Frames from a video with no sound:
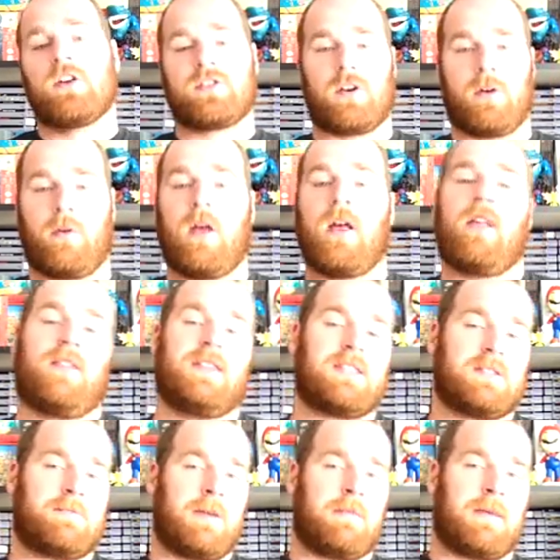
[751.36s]
So
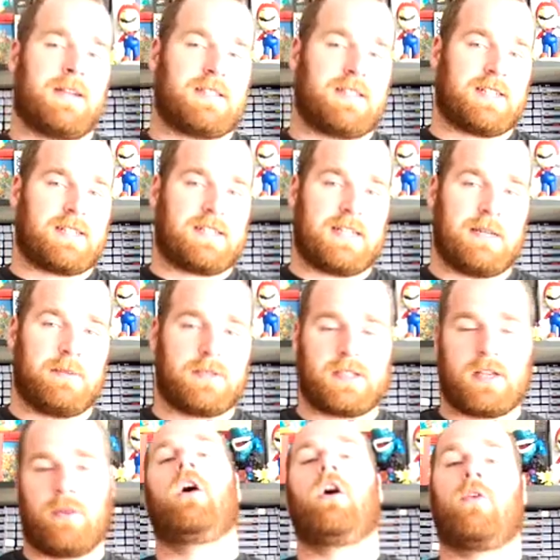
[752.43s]
this has been my 6
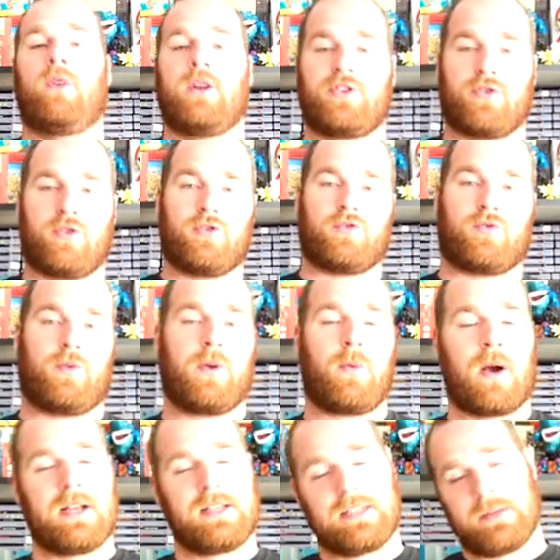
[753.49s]
tips, Retros
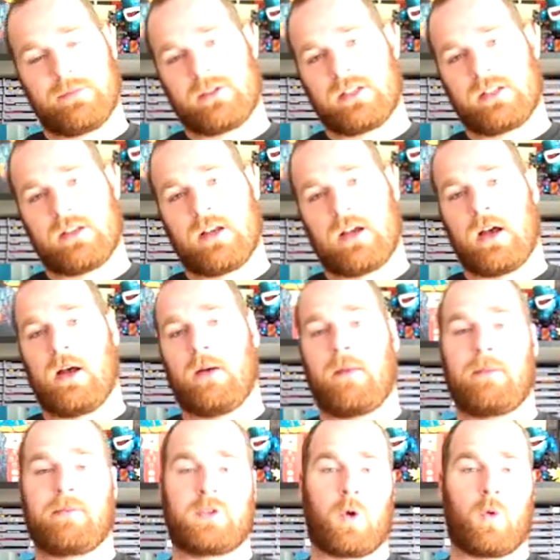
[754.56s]
Rewind Tips,
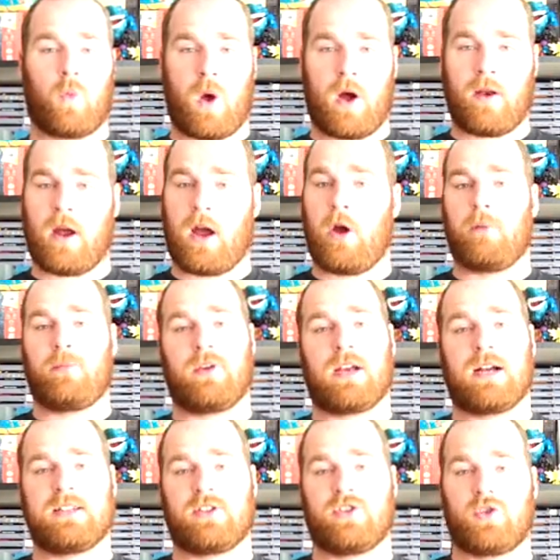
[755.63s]
episode 1. I hope you
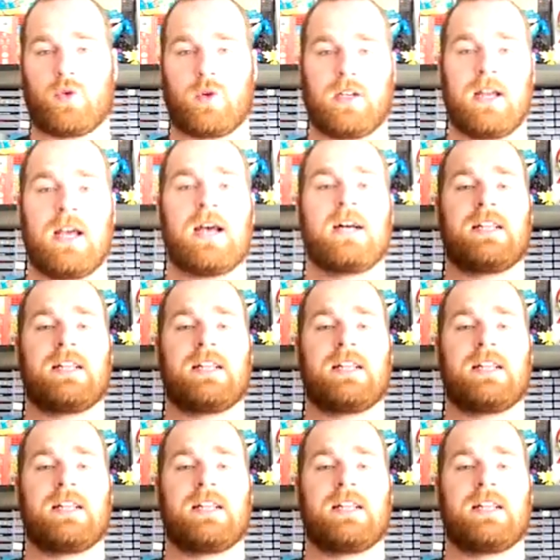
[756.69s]
guys enjoyed.